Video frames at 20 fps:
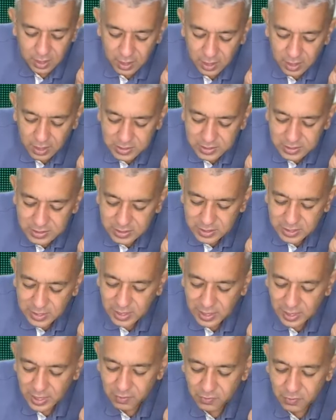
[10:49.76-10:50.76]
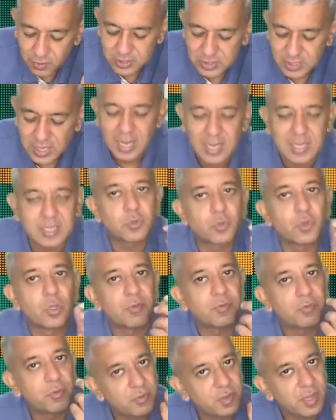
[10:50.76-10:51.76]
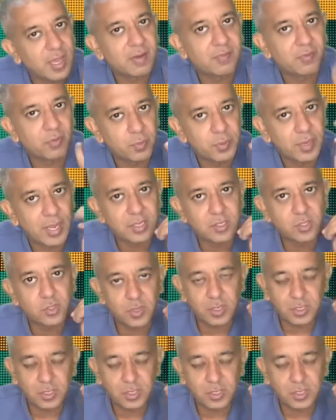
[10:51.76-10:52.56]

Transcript: Still it was asked, so therefore we have to be answering.